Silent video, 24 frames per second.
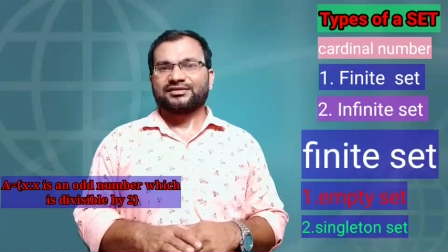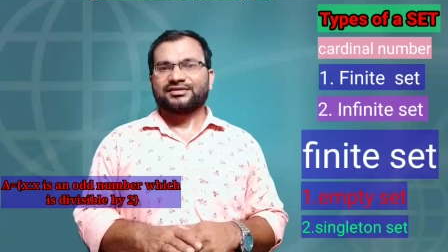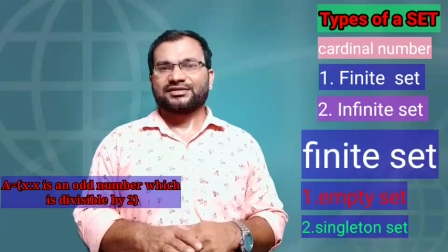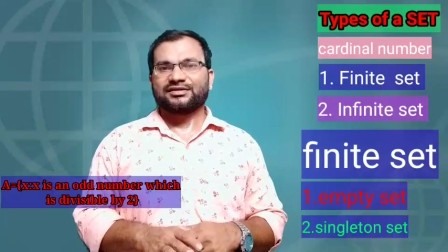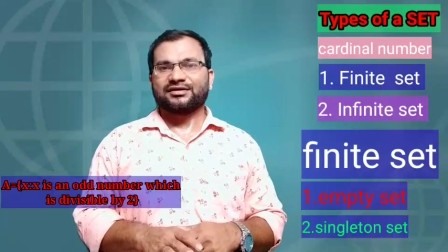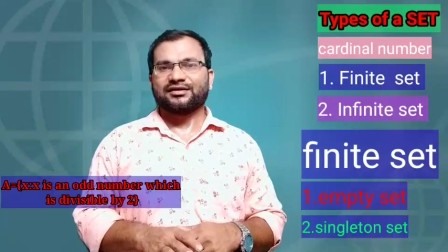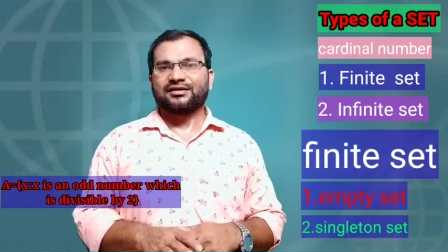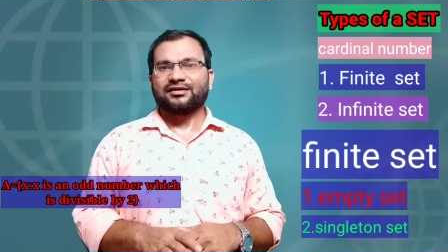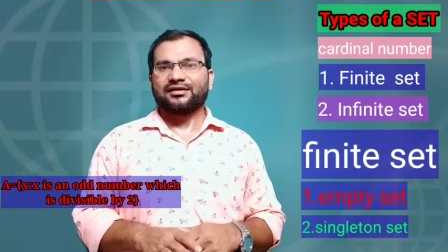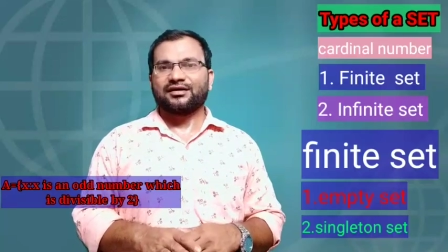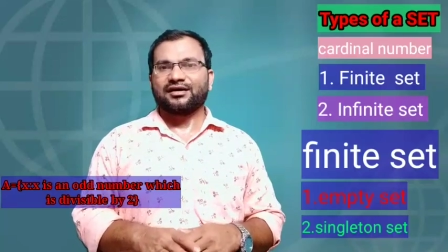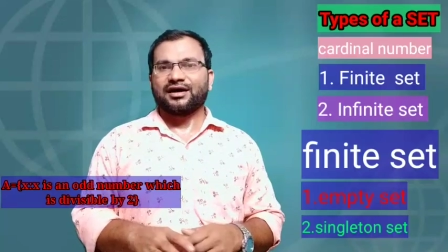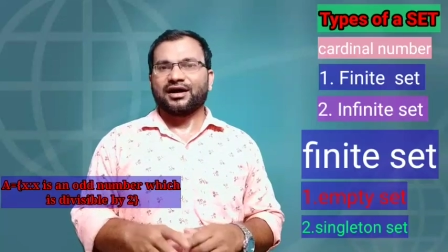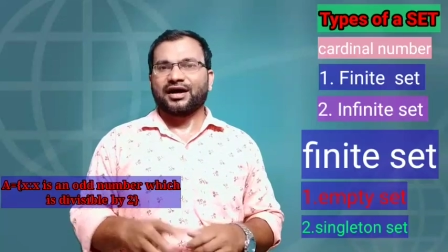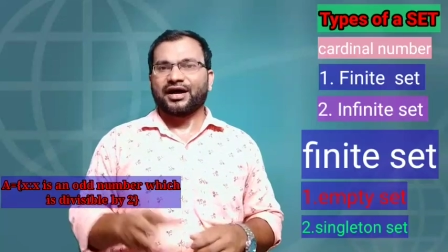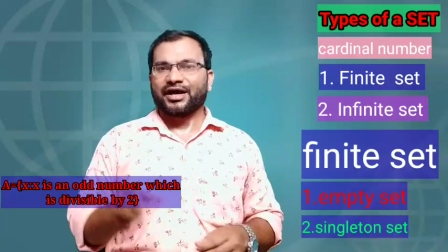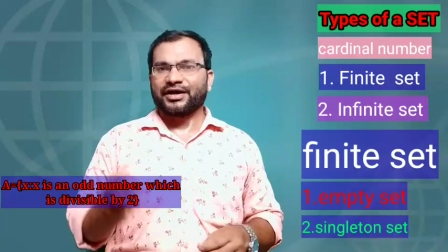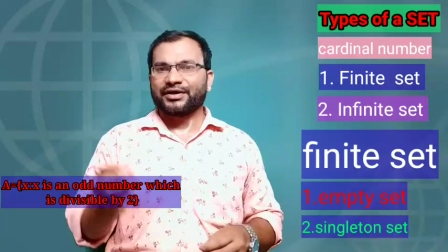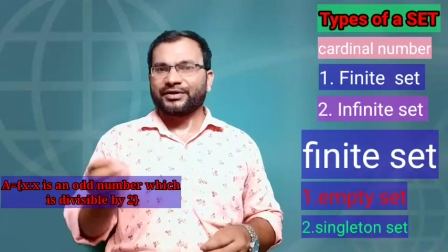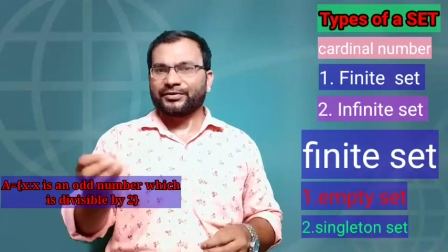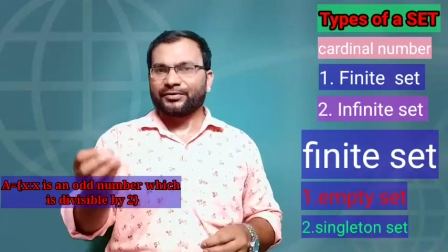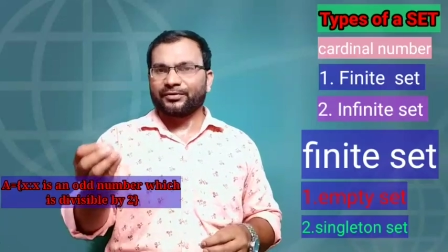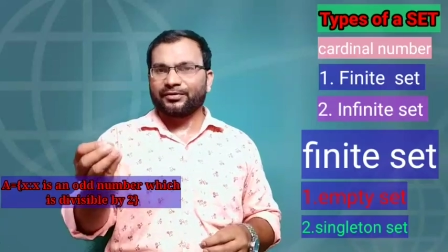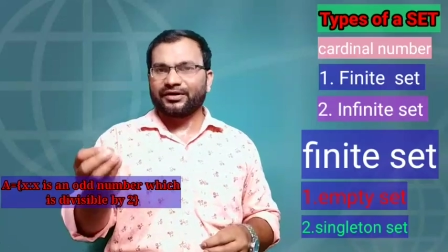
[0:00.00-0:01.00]
So
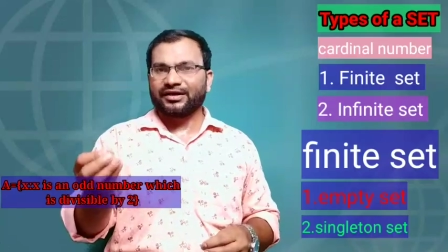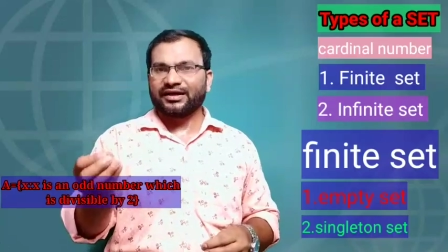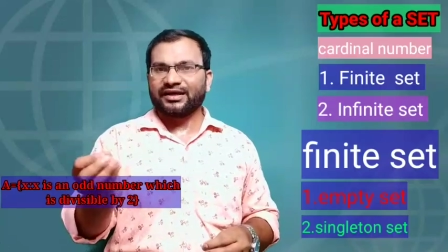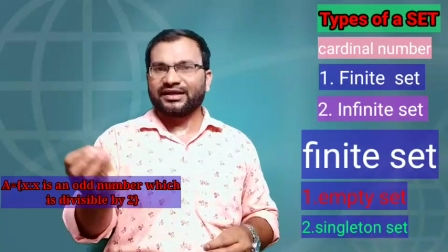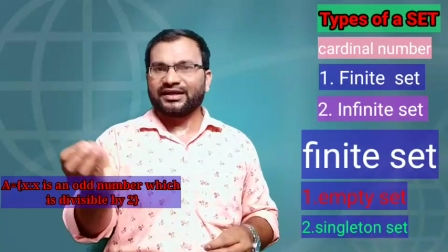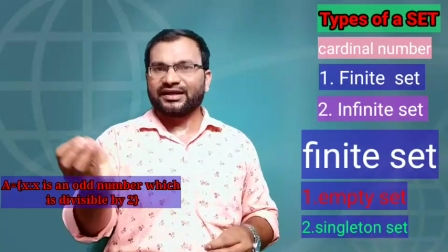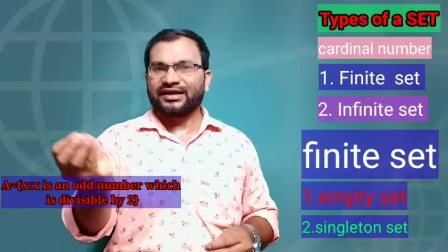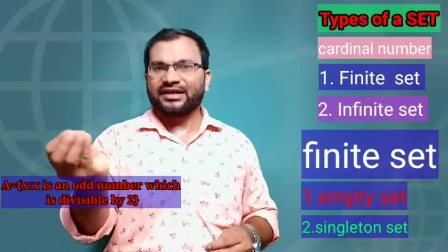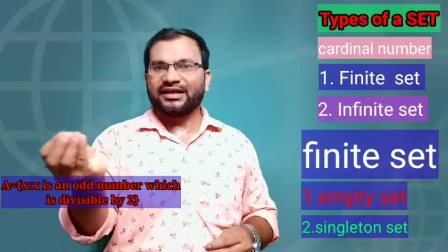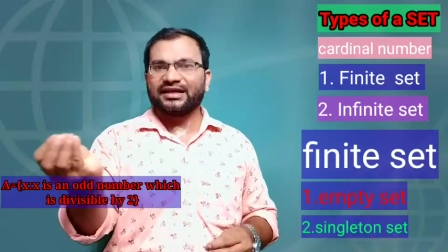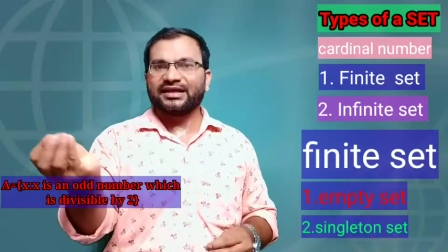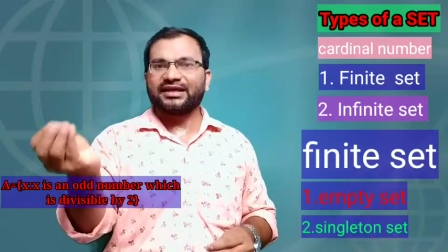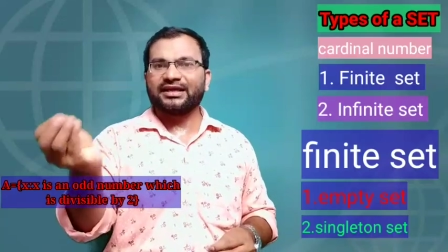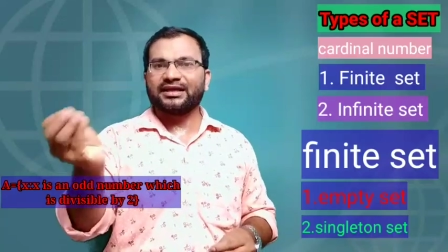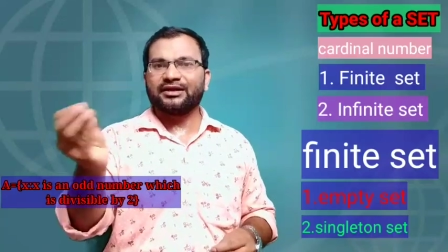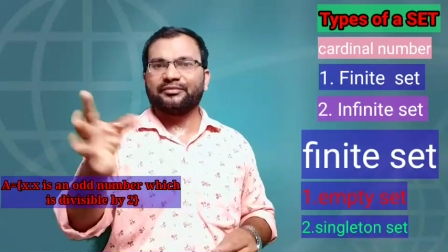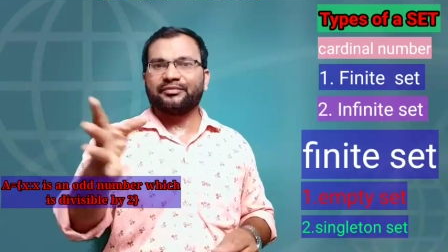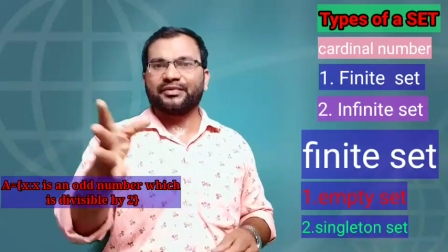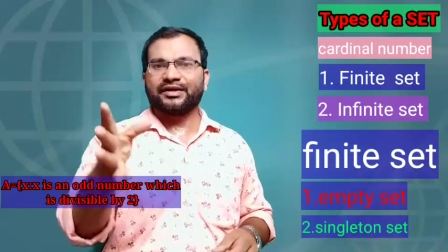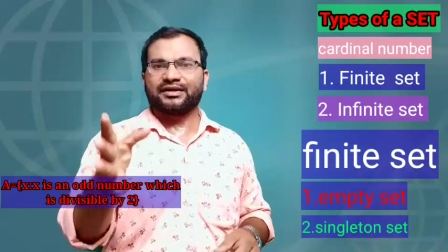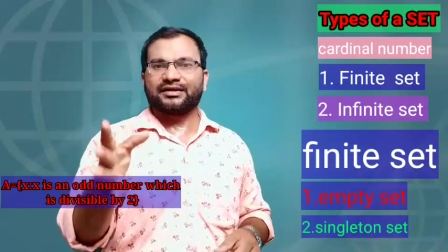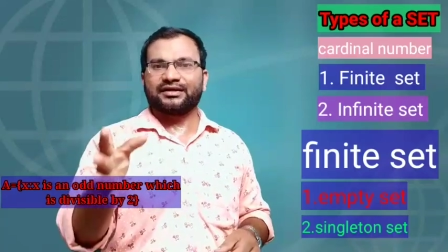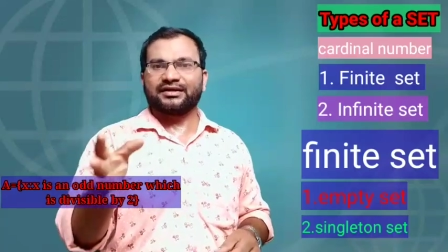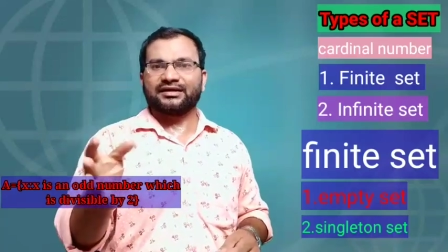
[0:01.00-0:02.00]
I don't get any
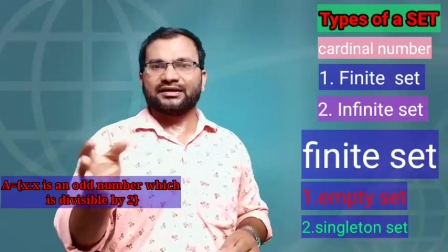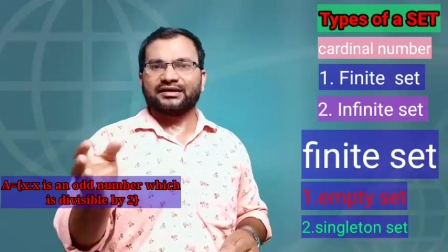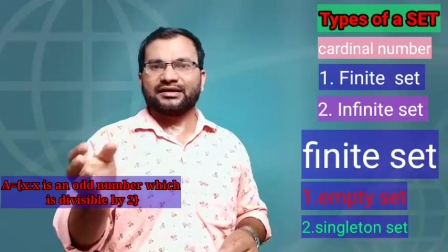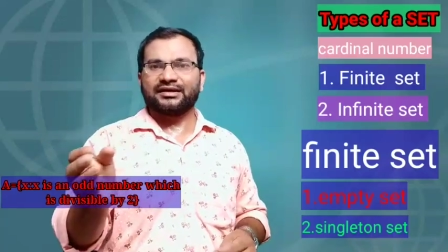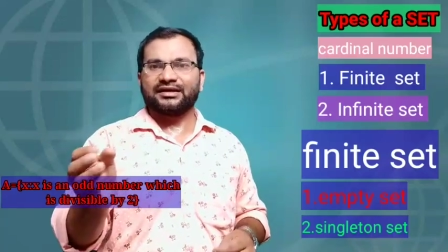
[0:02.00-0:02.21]
element,